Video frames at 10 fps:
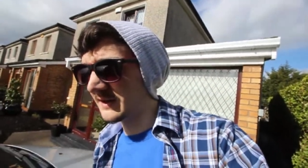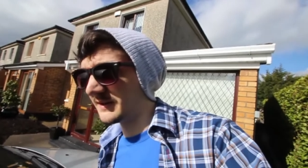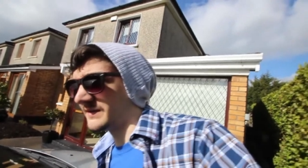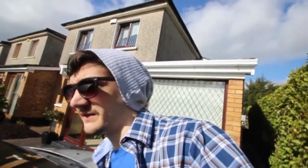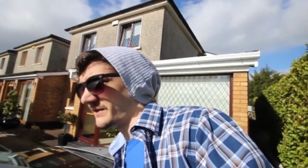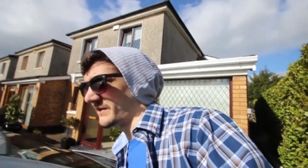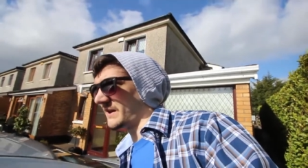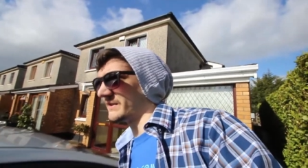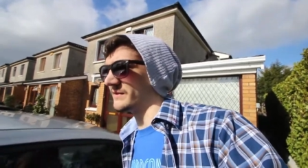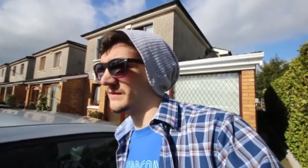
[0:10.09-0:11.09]
And the
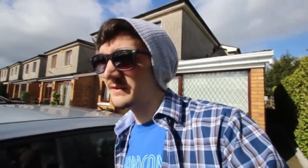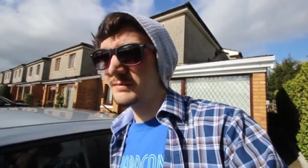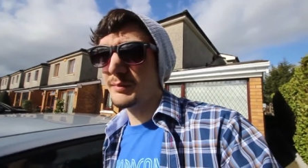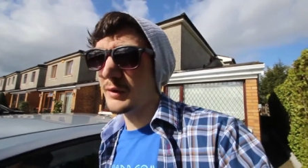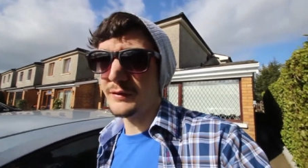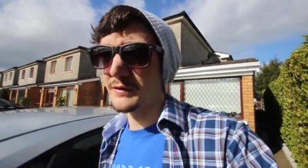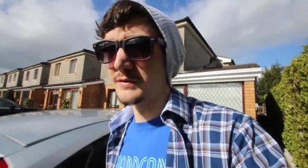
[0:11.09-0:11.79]
sunglasses, both are